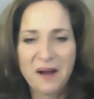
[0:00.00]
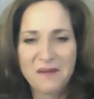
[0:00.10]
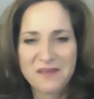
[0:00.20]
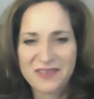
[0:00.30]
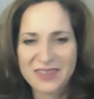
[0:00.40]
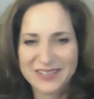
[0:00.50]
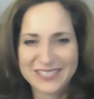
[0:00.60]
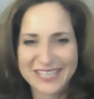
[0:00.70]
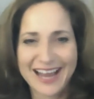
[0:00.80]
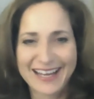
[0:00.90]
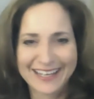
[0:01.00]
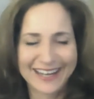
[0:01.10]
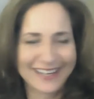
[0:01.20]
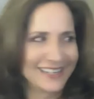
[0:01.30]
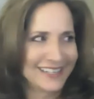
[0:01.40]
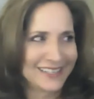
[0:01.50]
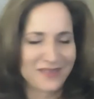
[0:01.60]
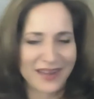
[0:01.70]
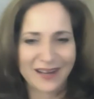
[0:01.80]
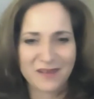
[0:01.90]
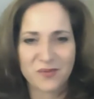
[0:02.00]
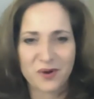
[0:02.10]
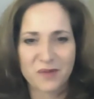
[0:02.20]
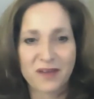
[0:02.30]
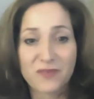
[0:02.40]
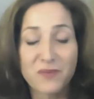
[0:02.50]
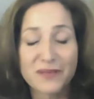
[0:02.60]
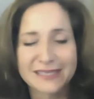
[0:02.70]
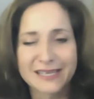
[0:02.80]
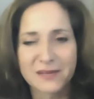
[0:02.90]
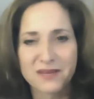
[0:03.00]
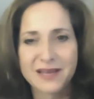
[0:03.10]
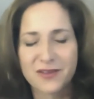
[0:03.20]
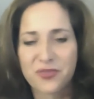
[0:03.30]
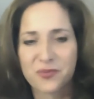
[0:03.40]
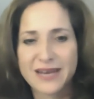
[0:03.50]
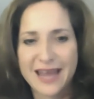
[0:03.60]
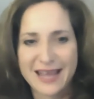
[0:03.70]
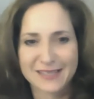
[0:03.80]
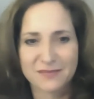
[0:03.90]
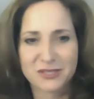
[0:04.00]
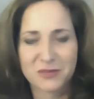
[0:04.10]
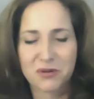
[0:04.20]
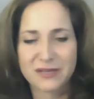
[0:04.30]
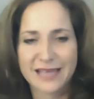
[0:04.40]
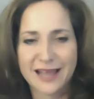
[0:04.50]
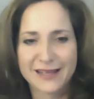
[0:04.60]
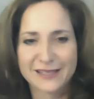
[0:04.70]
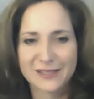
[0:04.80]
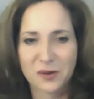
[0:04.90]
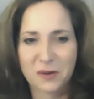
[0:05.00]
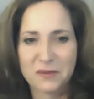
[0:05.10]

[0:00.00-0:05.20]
even though Jack and I need to get back on board. My Fitbit's going to be here in 3 days. I'm super excited, so I'll be